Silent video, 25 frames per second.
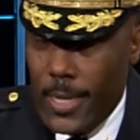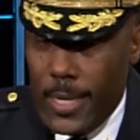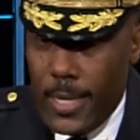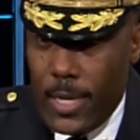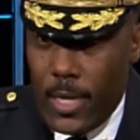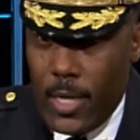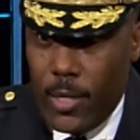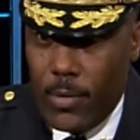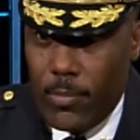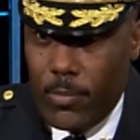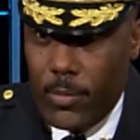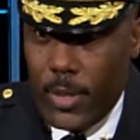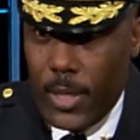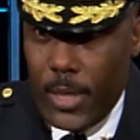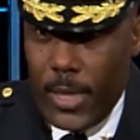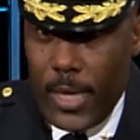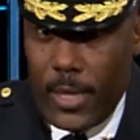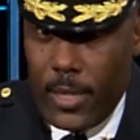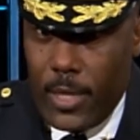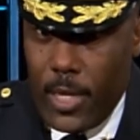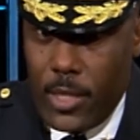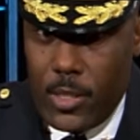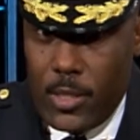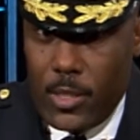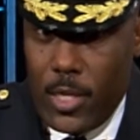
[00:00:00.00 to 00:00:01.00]
Again,
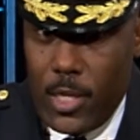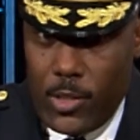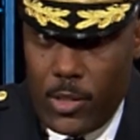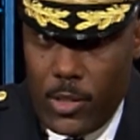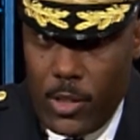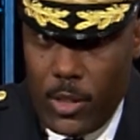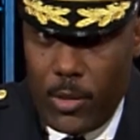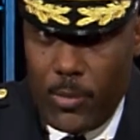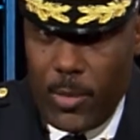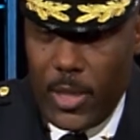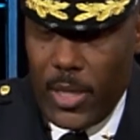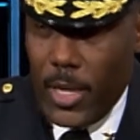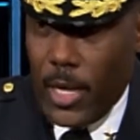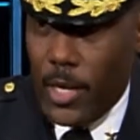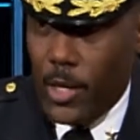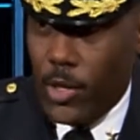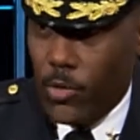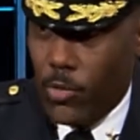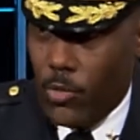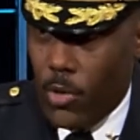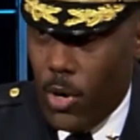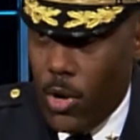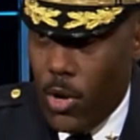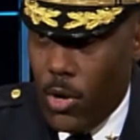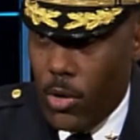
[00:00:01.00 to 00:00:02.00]
it doesn't necessarily mean that you're
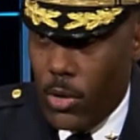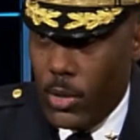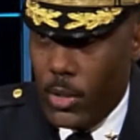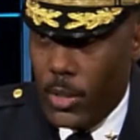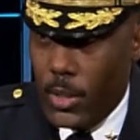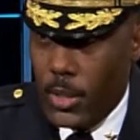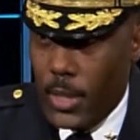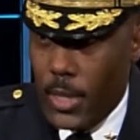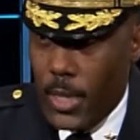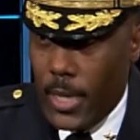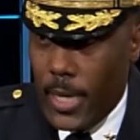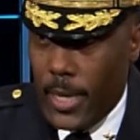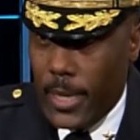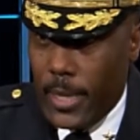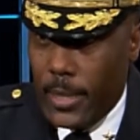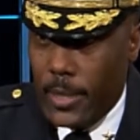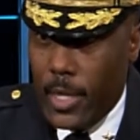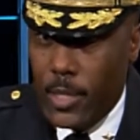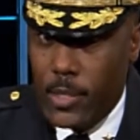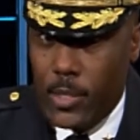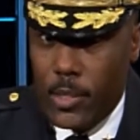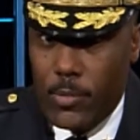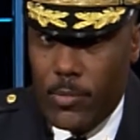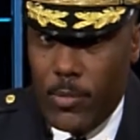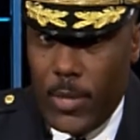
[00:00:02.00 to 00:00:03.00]
wrong, and it
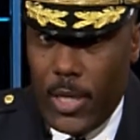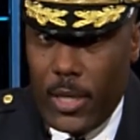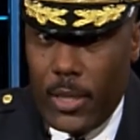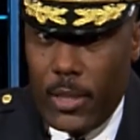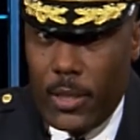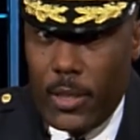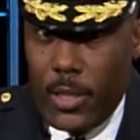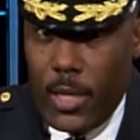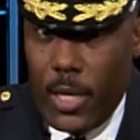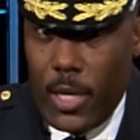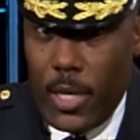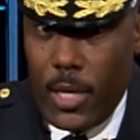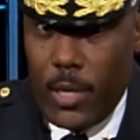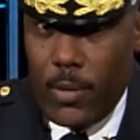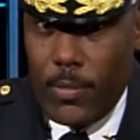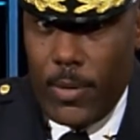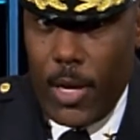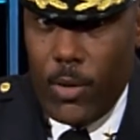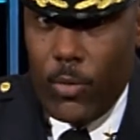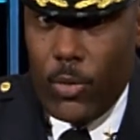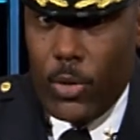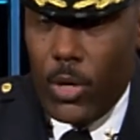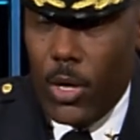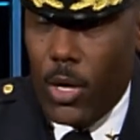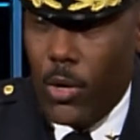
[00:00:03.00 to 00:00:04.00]
doesn't mean
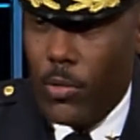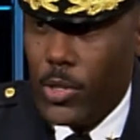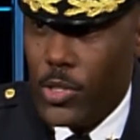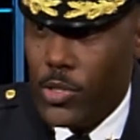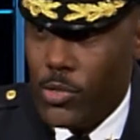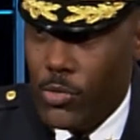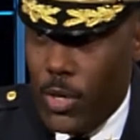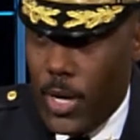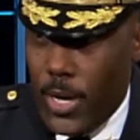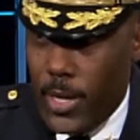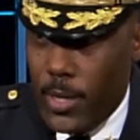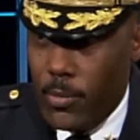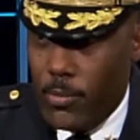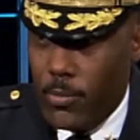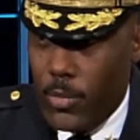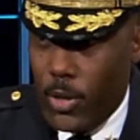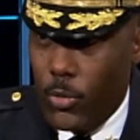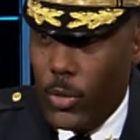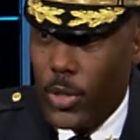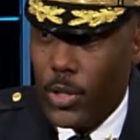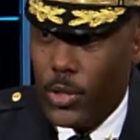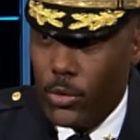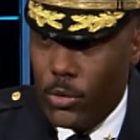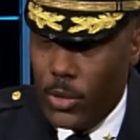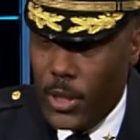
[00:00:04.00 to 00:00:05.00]
that we're always right, but
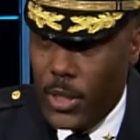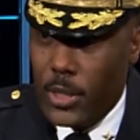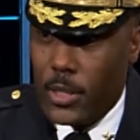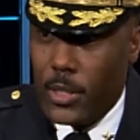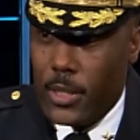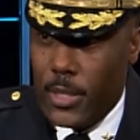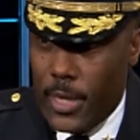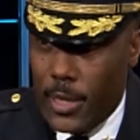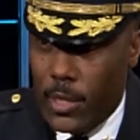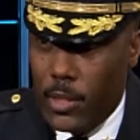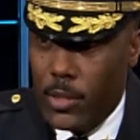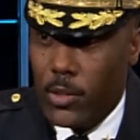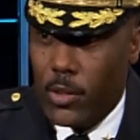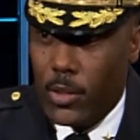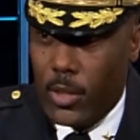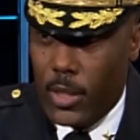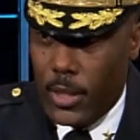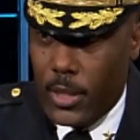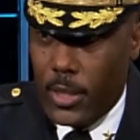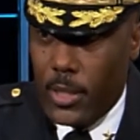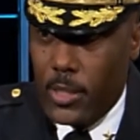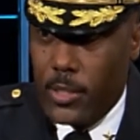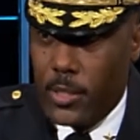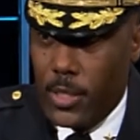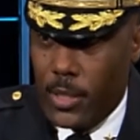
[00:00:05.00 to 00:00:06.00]
we do need to take a look
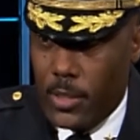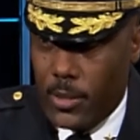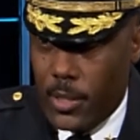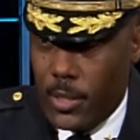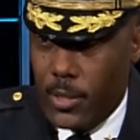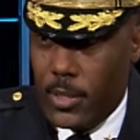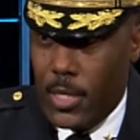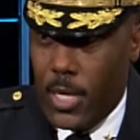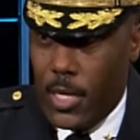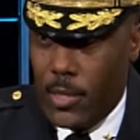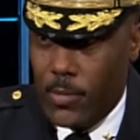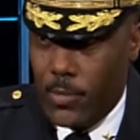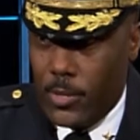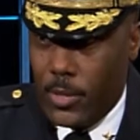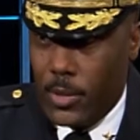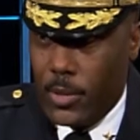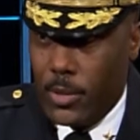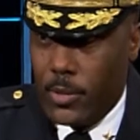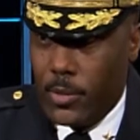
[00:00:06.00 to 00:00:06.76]
at these things at times.